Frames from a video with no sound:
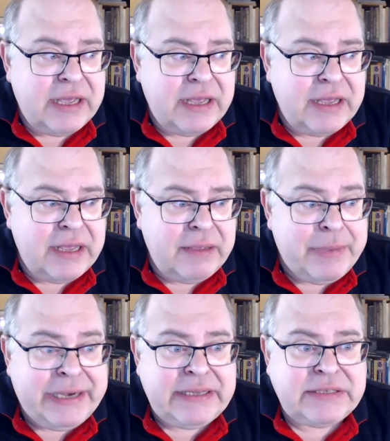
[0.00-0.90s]

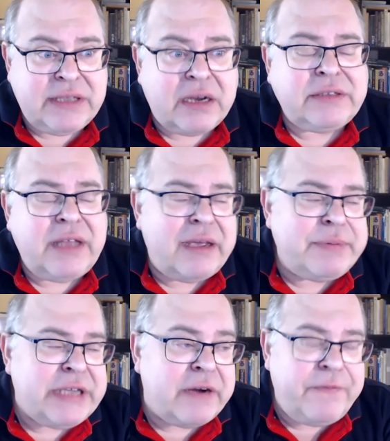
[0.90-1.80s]
many
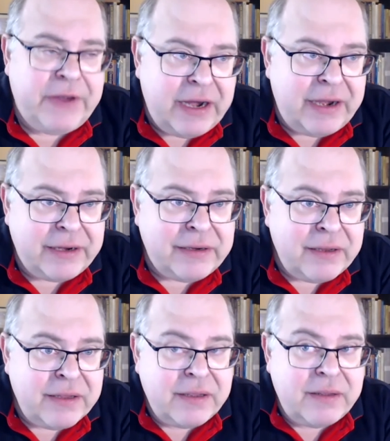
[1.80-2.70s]
startups are
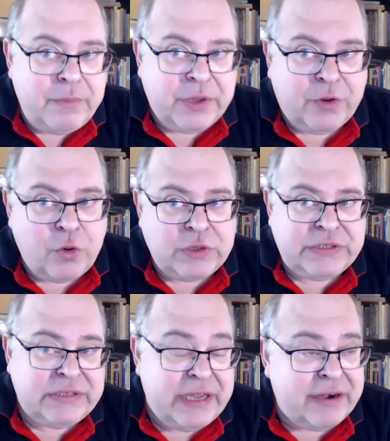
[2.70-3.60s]
failing
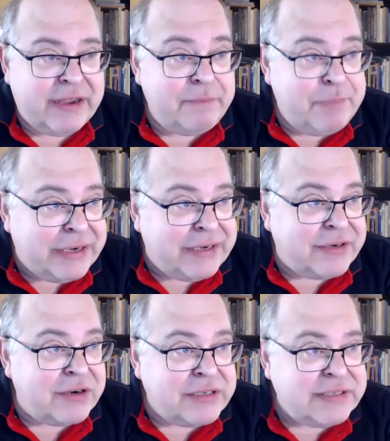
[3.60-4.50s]
because their
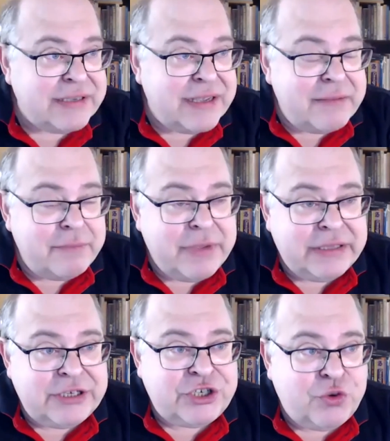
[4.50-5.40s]
competitors
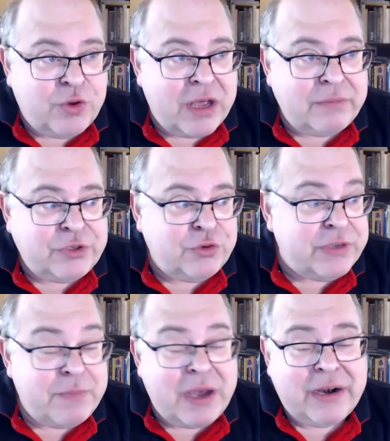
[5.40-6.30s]
manage to come to
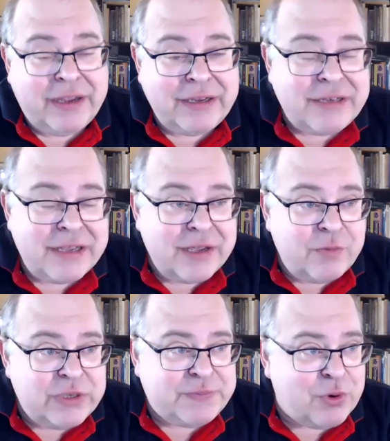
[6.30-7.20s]
the market
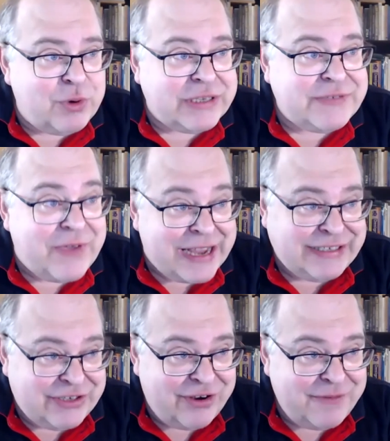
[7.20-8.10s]
with products
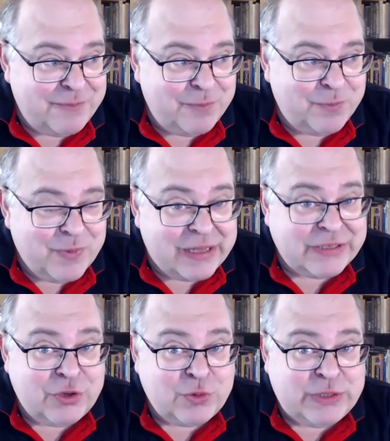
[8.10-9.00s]
faster.
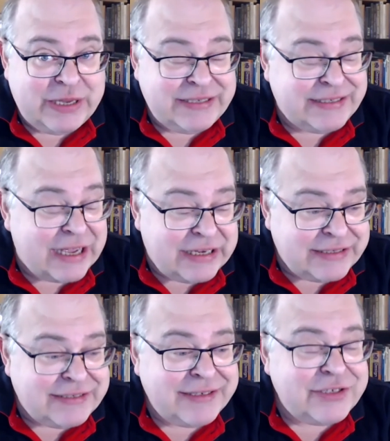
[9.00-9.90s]
Also, they
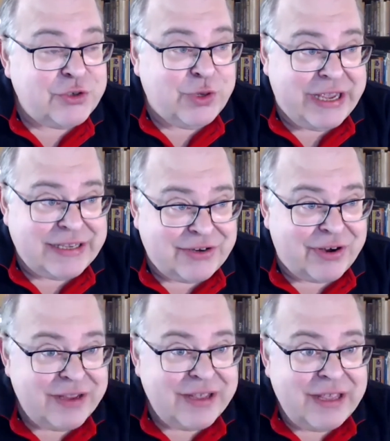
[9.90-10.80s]
started
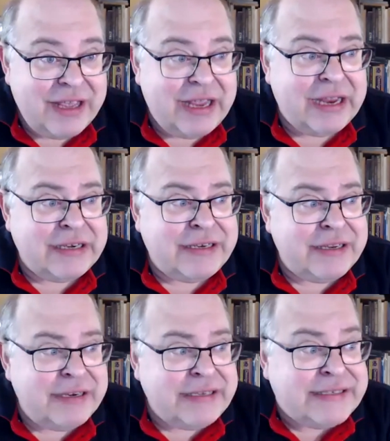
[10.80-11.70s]
together, and
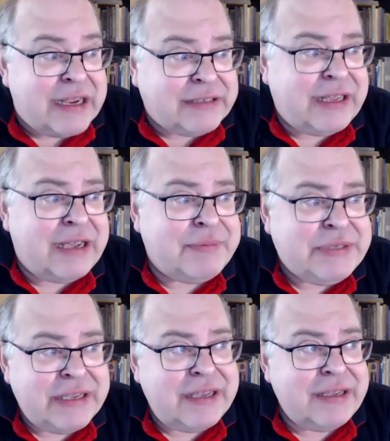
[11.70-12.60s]
the
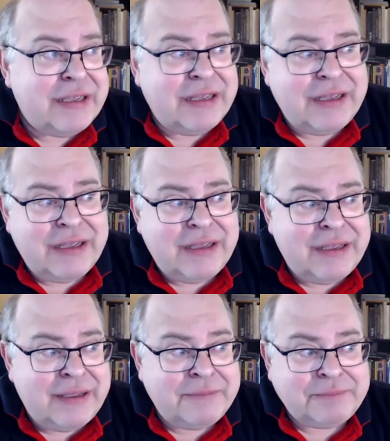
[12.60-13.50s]
startups,
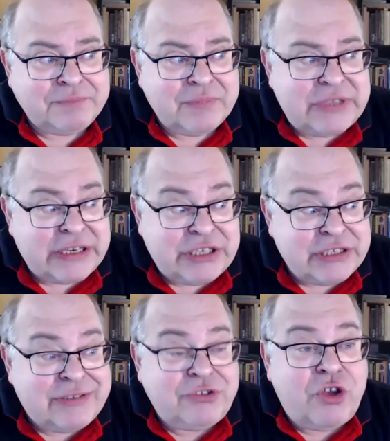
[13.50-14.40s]
they
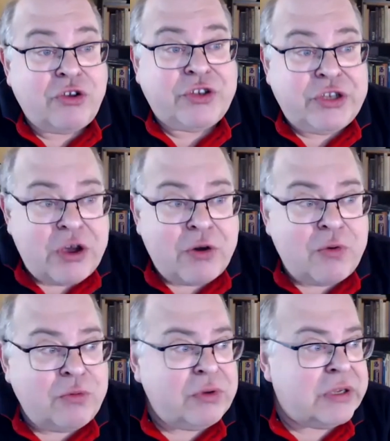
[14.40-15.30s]
just don't
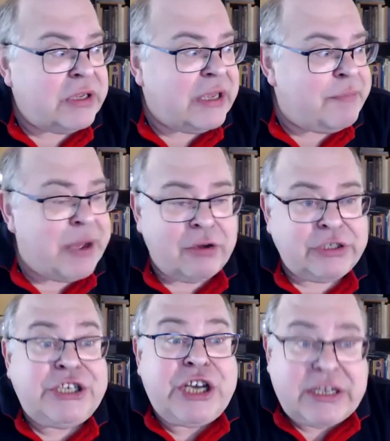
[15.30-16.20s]
know
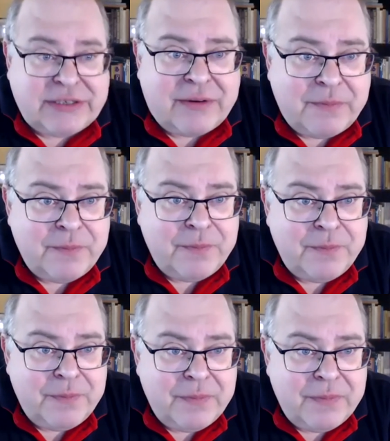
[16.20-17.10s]
about each other.
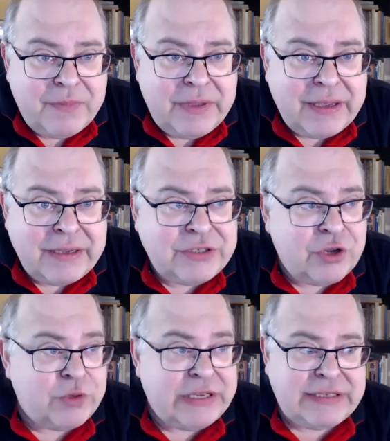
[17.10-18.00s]
Yeah,
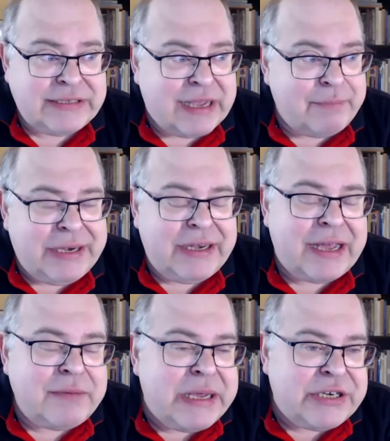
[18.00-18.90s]
so this is completely
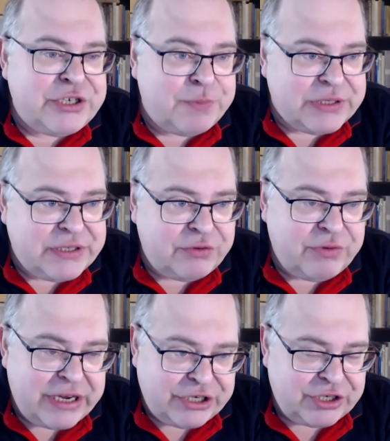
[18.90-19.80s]
unmanageable
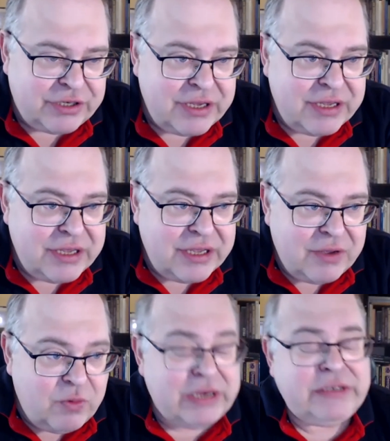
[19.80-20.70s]
situation
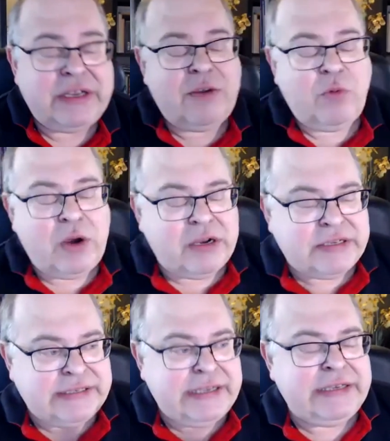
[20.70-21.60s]
when there were
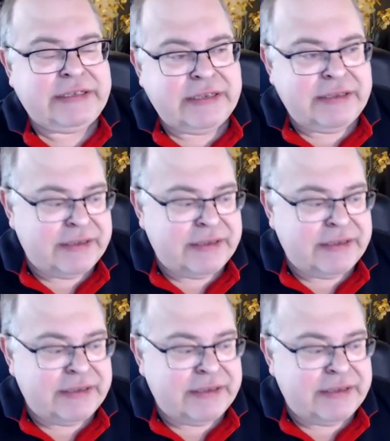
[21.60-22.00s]
seed